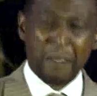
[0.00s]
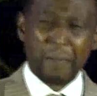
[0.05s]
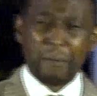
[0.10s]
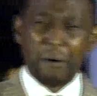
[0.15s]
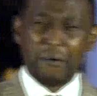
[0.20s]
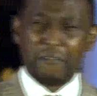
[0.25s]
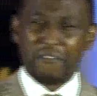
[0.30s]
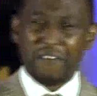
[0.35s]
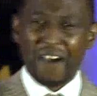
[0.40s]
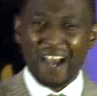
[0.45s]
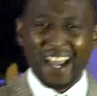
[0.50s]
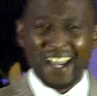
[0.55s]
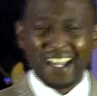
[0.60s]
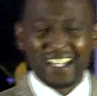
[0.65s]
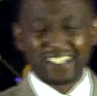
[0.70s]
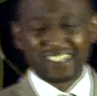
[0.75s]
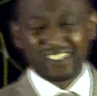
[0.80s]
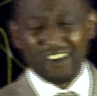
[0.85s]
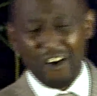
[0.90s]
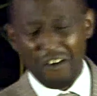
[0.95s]
People
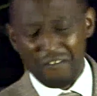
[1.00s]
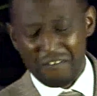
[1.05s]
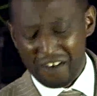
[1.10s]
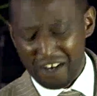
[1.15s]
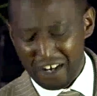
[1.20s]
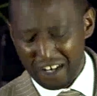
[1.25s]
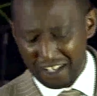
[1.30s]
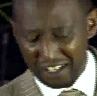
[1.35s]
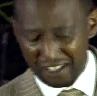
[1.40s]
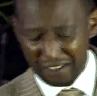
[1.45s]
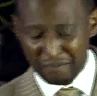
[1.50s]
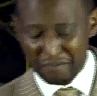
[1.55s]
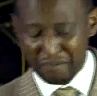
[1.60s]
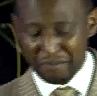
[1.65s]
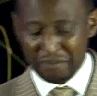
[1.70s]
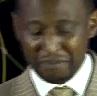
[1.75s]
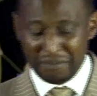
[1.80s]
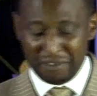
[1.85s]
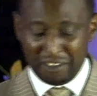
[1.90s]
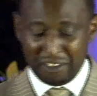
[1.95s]
fight over
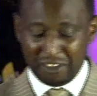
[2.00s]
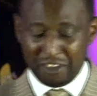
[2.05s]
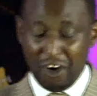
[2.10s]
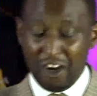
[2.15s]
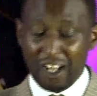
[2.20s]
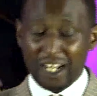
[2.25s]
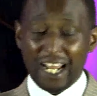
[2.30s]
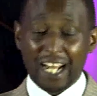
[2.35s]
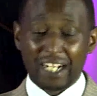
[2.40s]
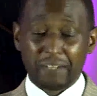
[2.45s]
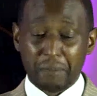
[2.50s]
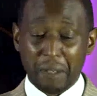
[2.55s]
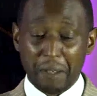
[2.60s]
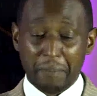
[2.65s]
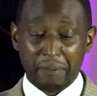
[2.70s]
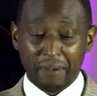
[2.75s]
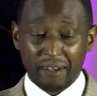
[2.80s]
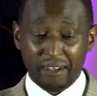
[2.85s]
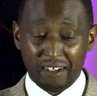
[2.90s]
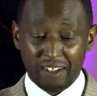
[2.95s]
toilet
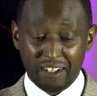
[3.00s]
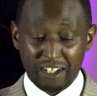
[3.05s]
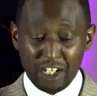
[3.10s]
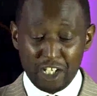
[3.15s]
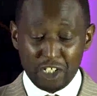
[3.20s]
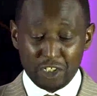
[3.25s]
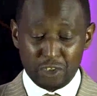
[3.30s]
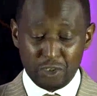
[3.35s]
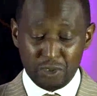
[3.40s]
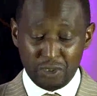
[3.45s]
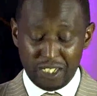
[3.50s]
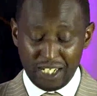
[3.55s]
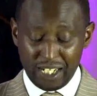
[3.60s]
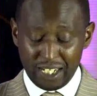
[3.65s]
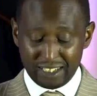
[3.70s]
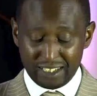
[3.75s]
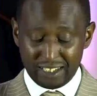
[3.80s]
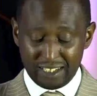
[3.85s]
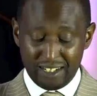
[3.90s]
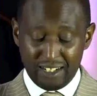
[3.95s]
paper. Should
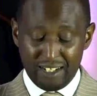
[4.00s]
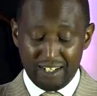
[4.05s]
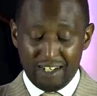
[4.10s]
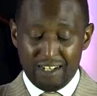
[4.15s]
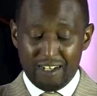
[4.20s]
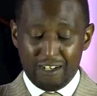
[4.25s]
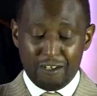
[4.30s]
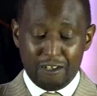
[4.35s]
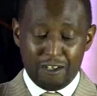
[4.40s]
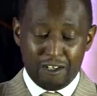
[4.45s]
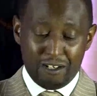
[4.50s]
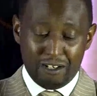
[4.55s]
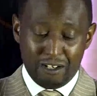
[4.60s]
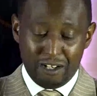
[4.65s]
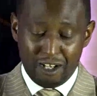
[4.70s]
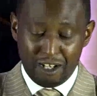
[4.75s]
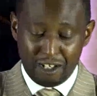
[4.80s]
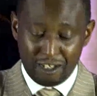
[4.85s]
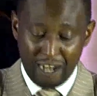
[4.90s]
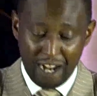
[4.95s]
it
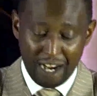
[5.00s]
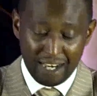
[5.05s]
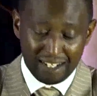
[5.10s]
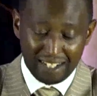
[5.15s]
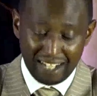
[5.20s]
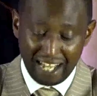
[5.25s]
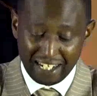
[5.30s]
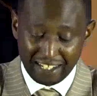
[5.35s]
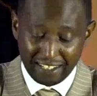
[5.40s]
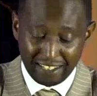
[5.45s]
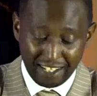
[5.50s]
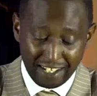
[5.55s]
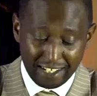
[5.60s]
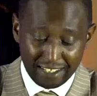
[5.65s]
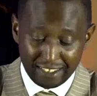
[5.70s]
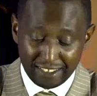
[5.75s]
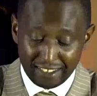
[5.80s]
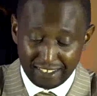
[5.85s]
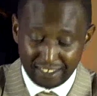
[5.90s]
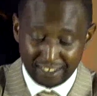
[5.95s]
run like
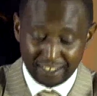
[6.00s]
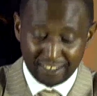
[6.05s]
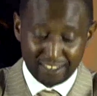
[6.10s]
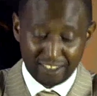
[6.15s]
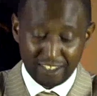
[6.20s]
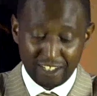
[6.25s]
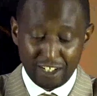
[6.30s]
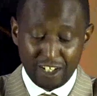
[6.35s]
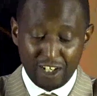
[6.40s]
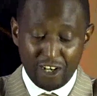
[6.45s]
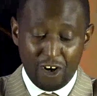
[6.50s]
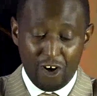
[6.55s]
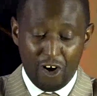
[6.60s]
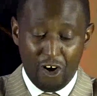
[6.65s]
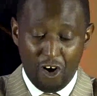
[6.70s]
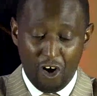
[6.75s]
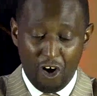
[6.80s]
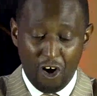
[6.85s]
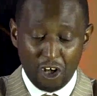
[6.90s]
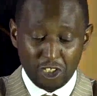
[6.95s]
this
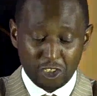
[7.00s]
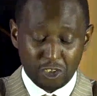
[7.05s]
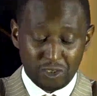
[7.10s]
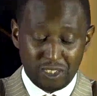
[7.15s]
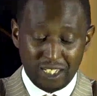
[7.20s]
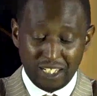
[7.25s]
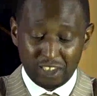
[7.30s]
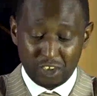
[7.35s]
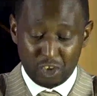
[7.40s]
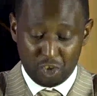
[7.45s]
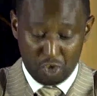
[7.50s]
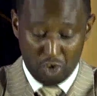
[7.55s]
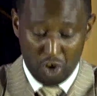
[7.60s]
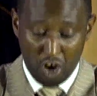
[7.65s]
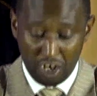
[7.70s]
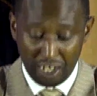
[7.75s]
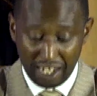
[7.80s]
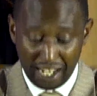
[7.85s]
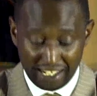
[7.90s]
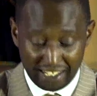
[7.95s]
or should it
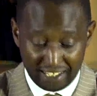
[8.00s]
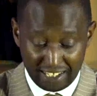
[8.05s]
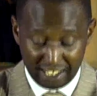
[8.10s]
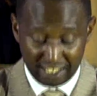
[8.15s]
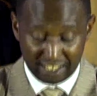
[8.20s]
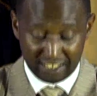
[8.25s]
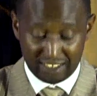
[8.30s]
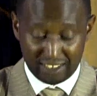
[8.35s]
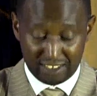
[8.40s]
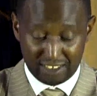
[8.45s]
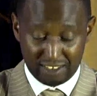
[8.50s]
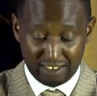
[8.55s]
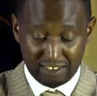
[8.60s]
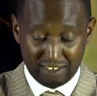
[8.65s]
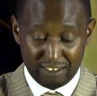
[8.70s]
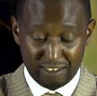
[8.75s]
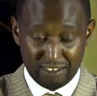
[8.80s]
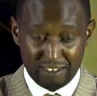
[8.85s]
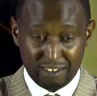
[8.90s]
roll like this?